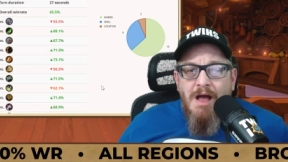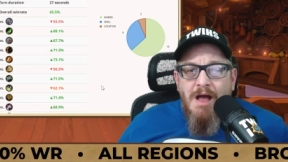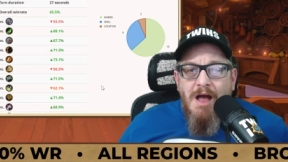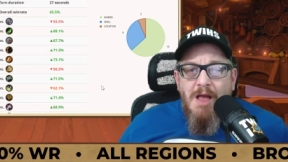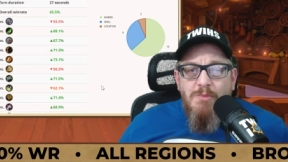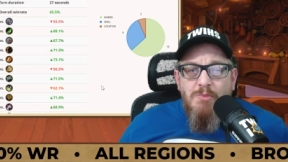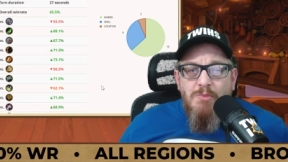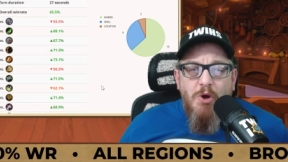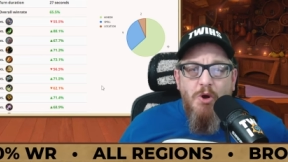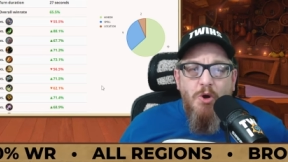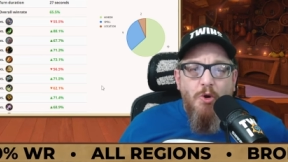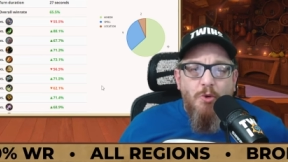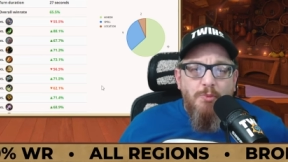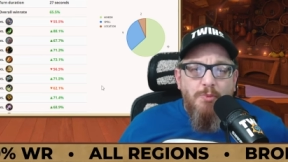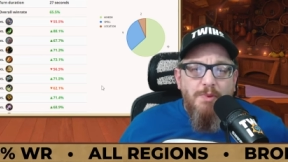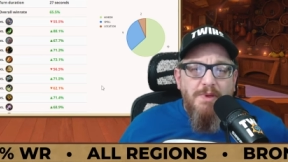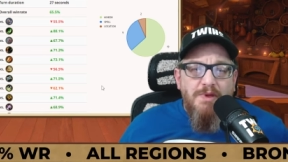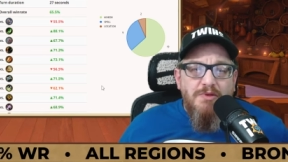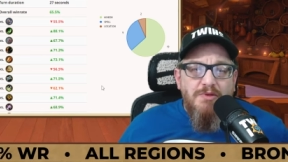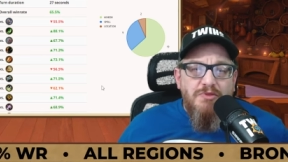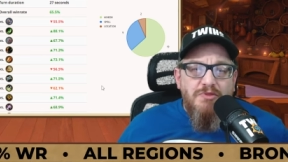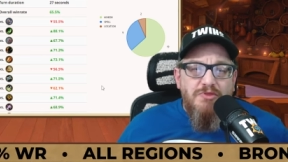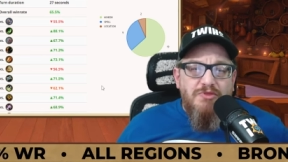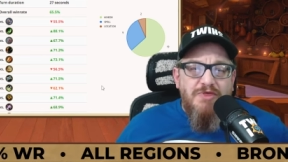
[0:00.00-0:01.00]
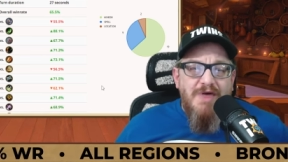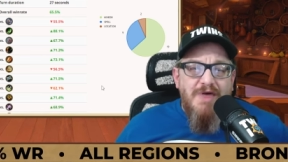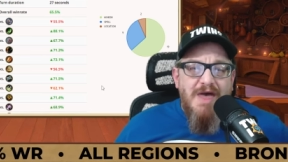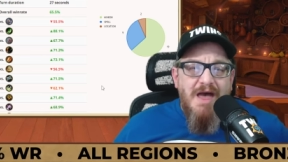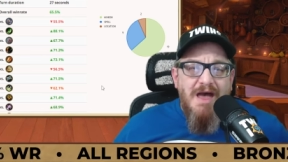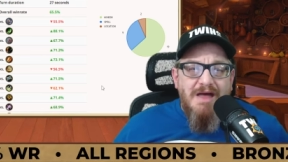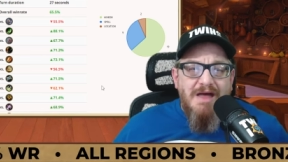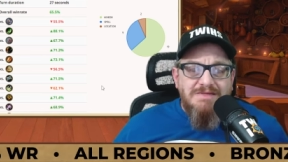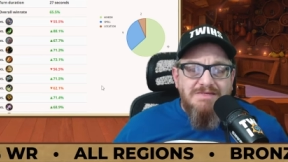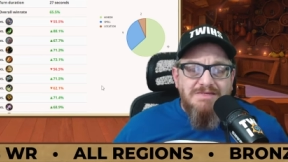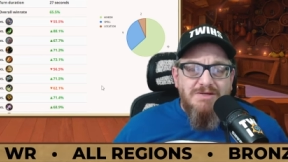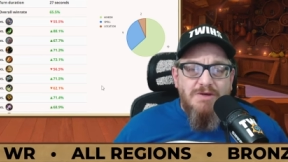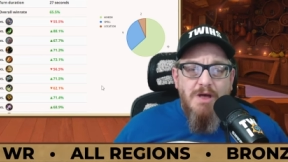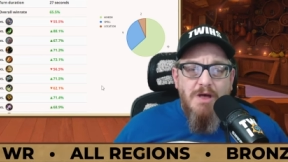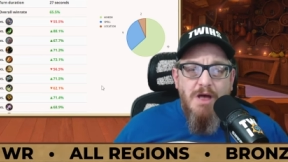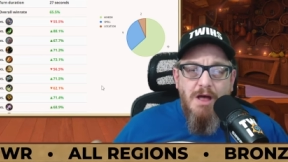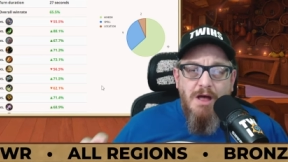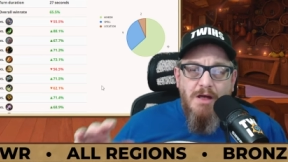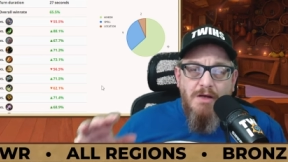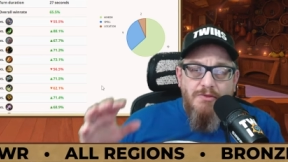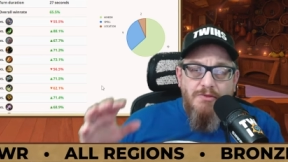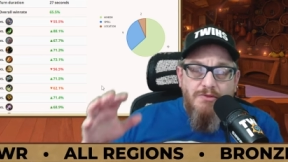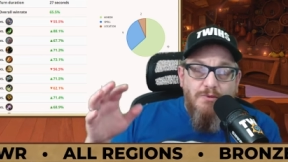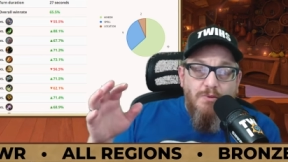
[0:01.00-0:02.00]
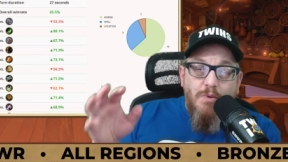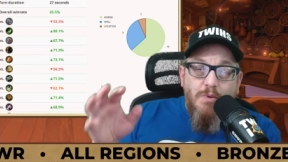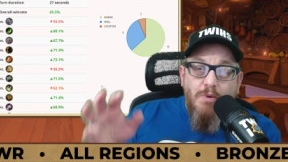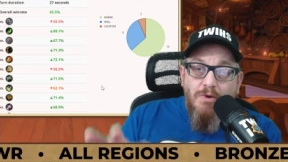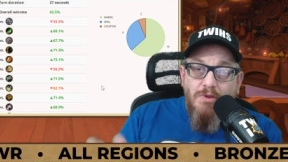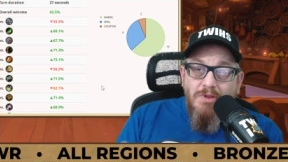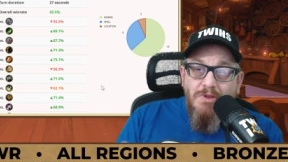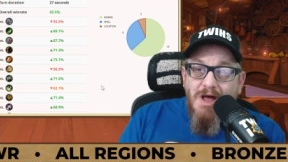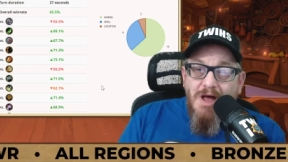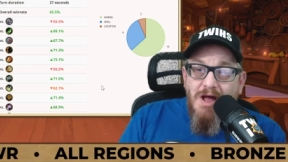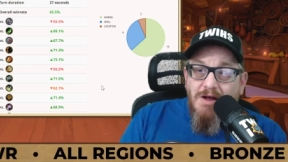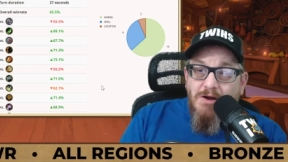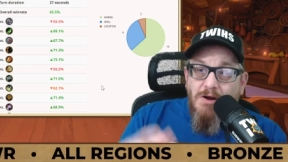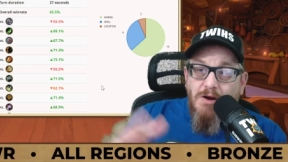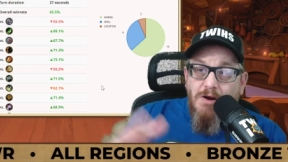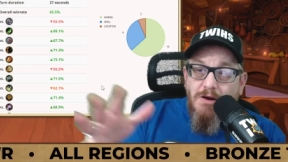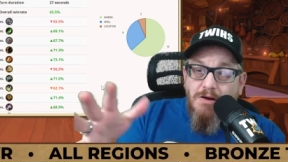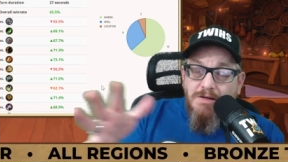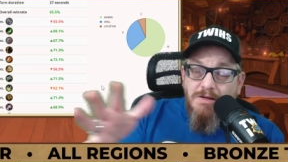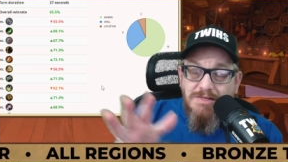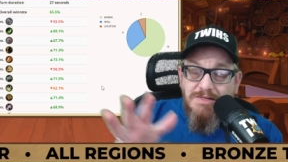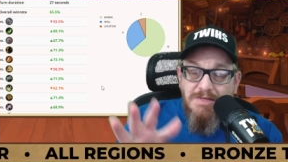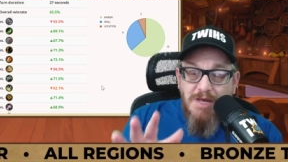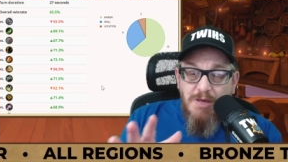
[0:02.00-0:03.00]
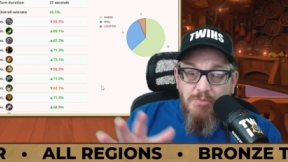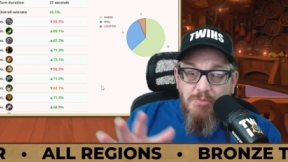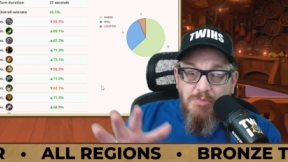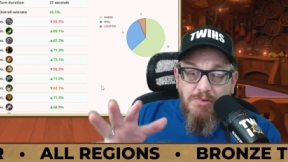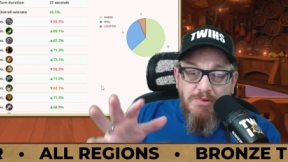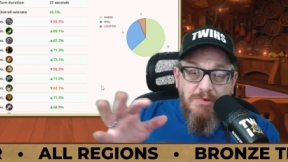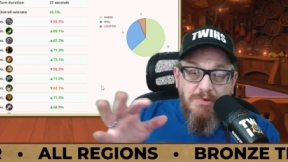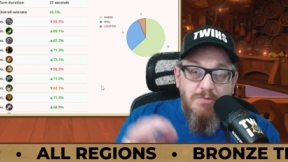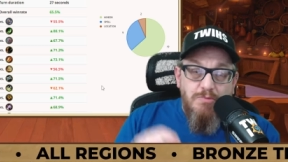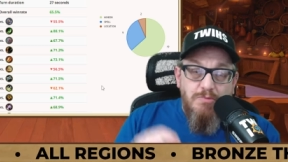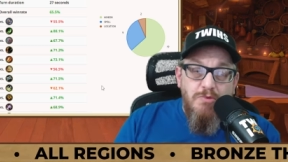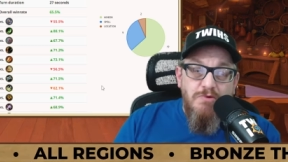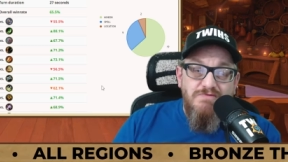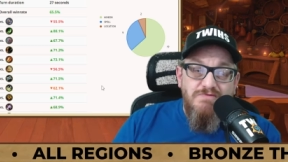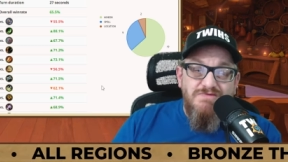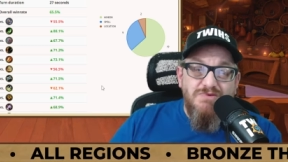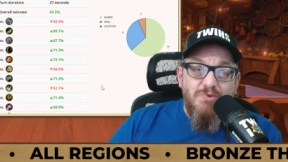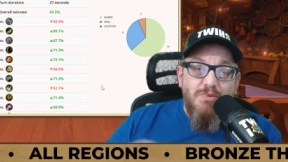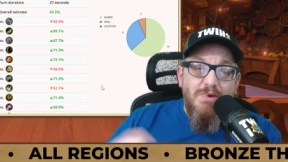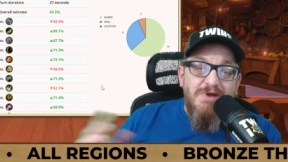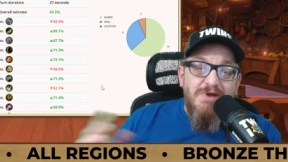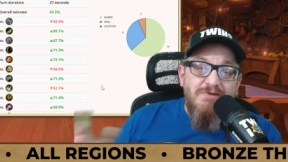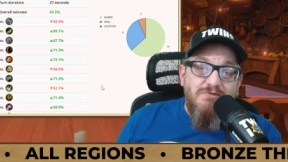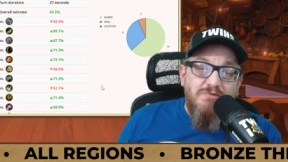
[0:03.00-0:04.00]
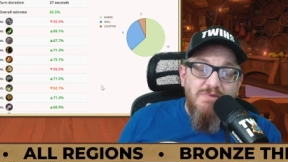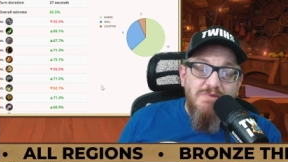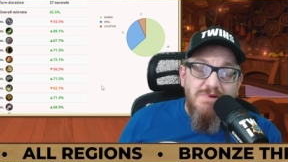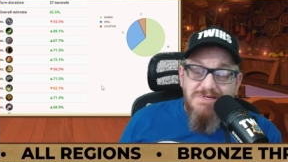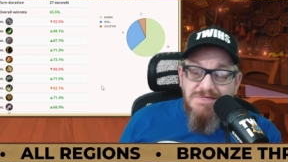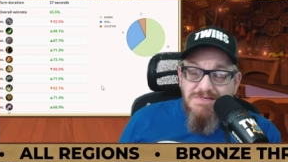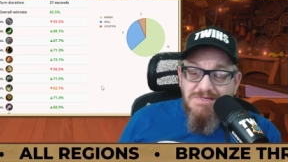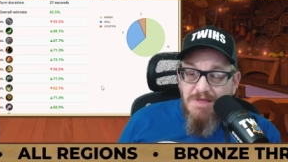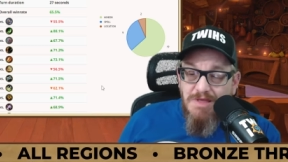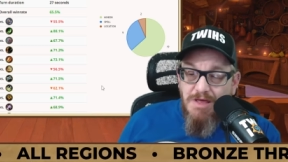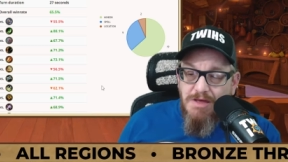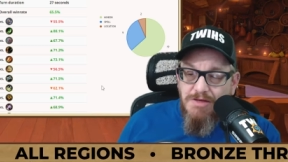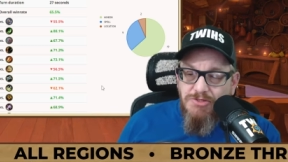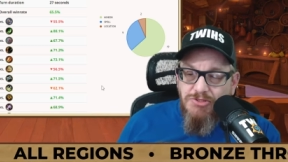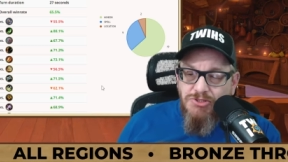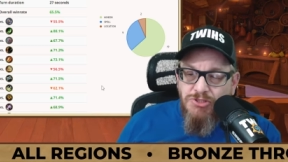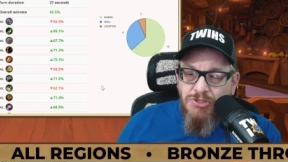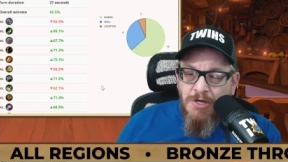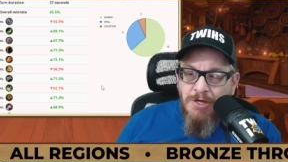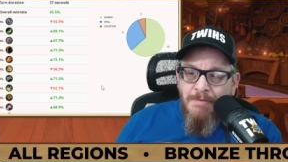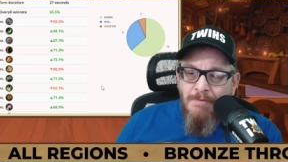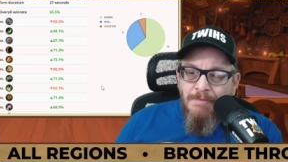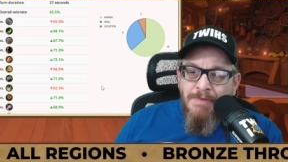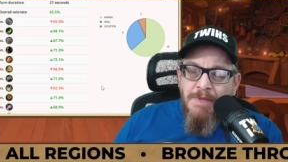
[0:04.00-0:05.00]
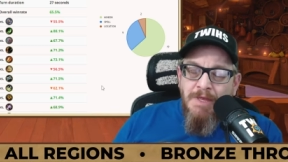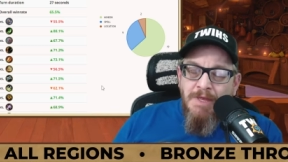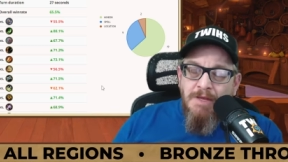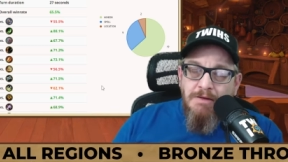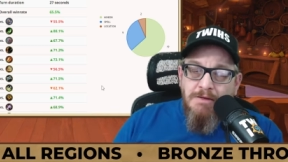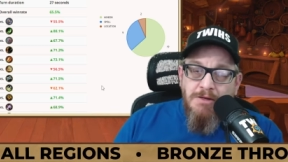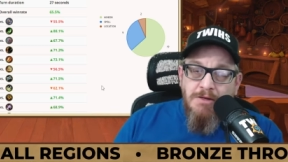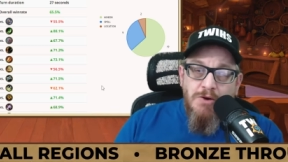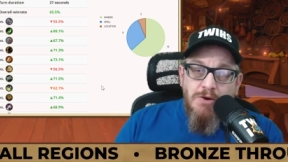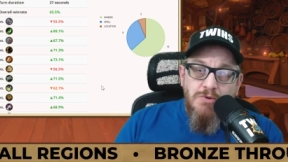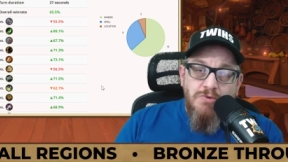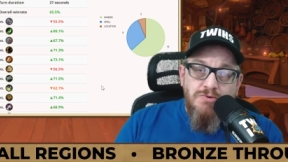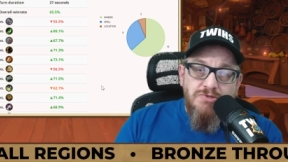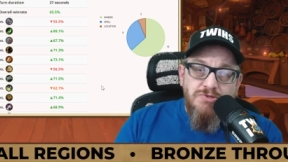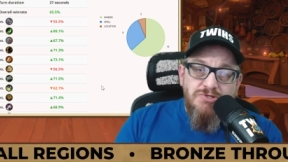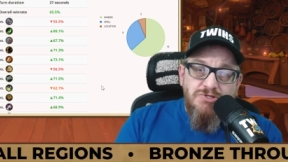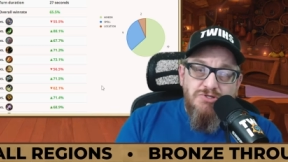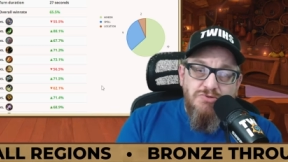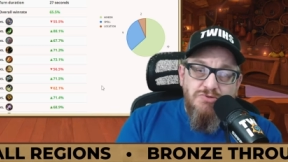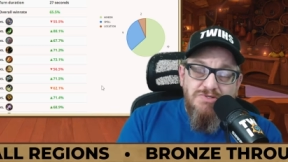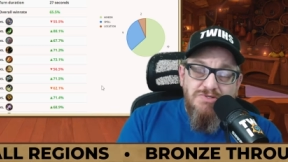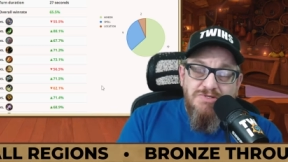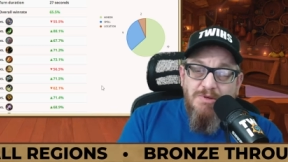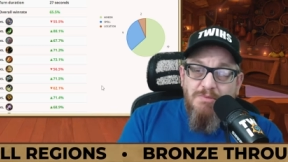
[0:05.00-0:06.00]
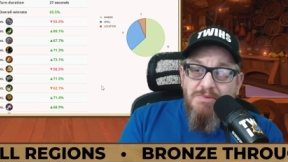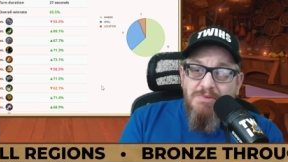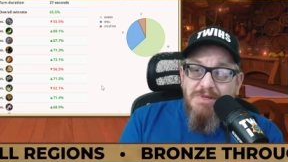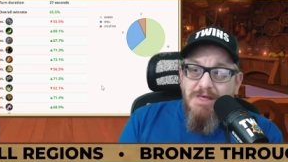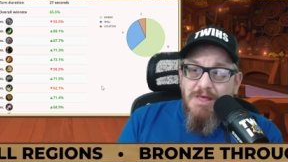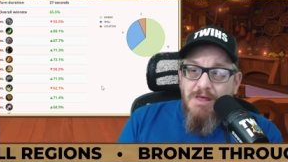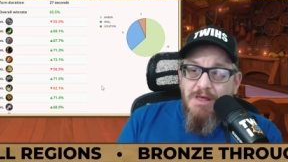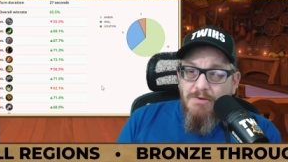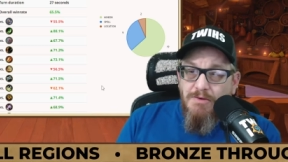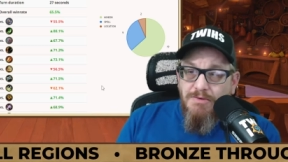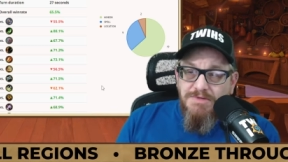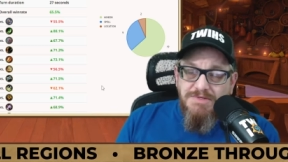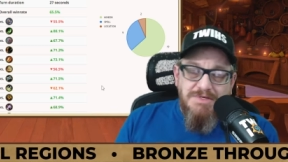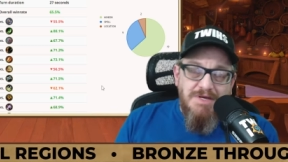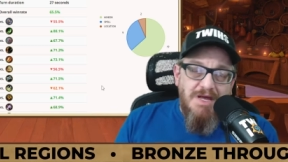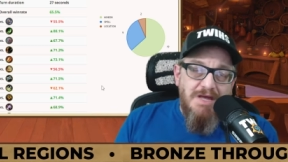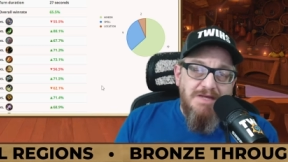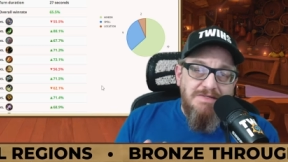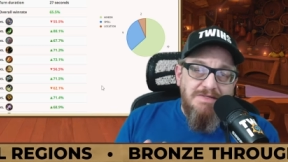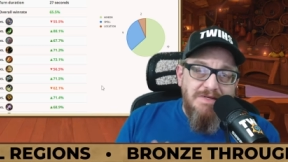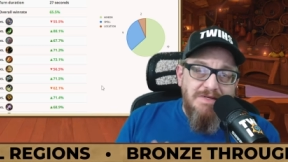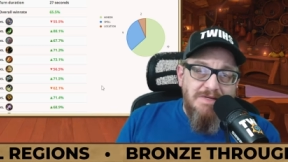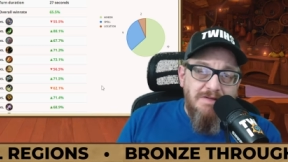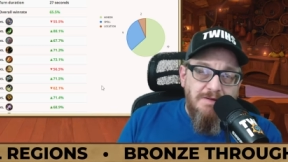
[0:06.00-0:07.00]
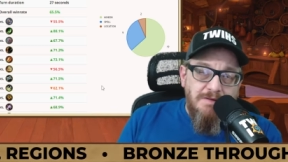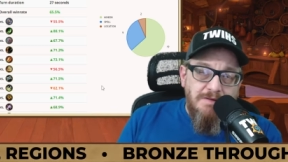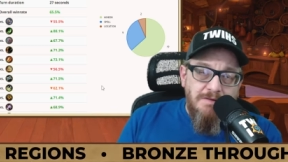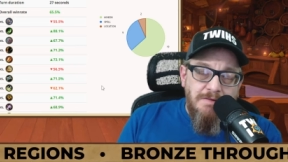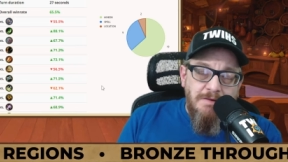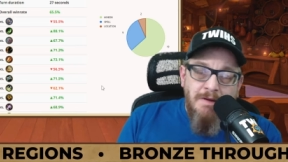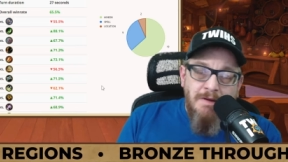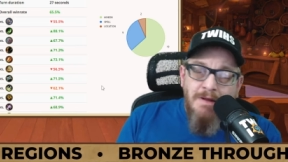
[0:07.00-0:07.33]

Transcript: I'm hoping that the Warlock archetype moves away from the Sludge and goes to something else. I didn't